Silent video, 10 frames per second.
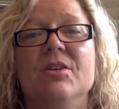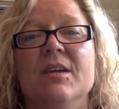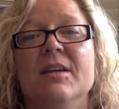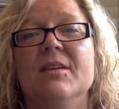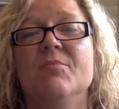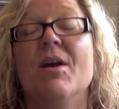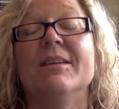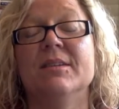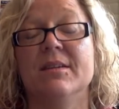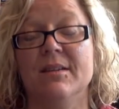can
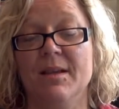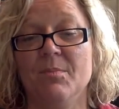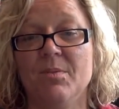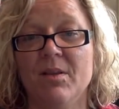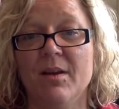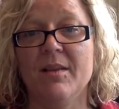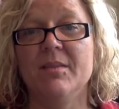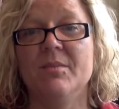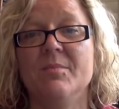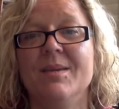practically apply them